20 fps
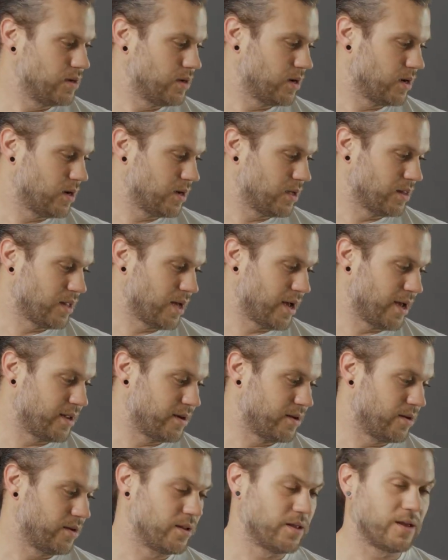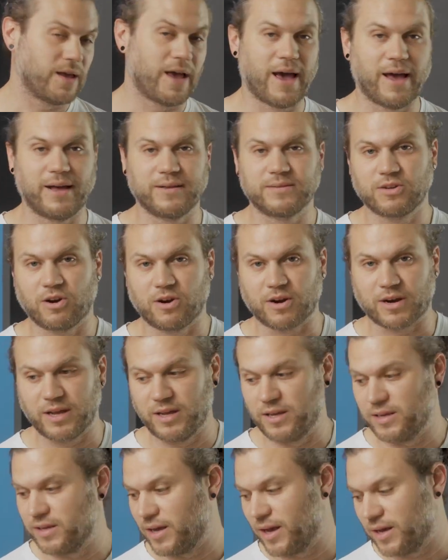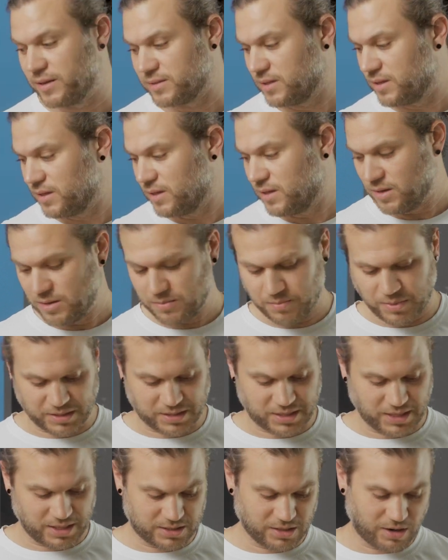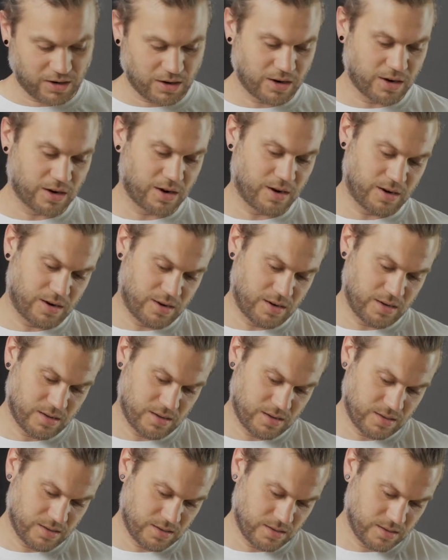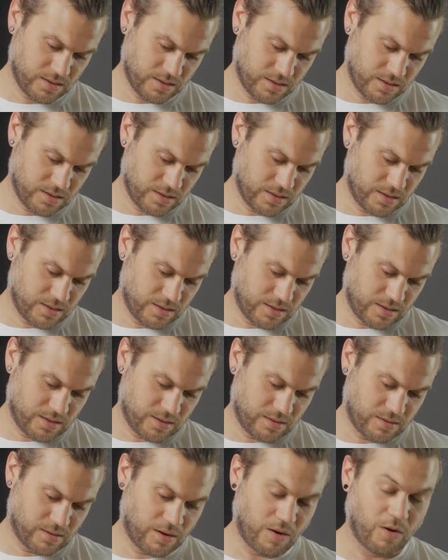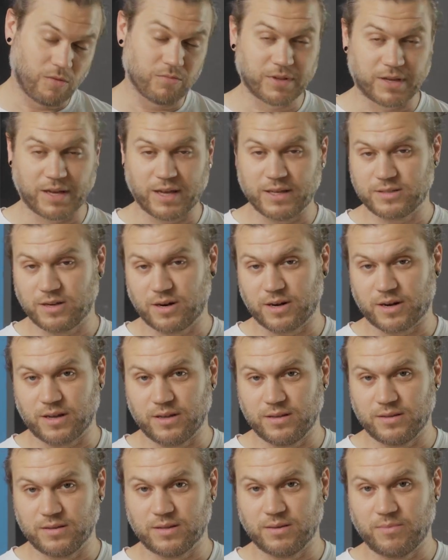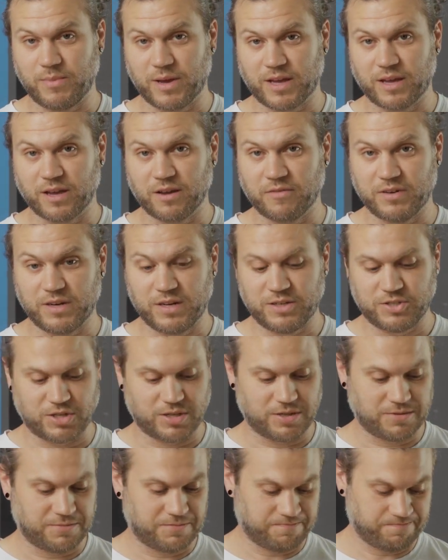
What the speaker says: line at Target yet. But these are only at Target, the Making of a Ninja.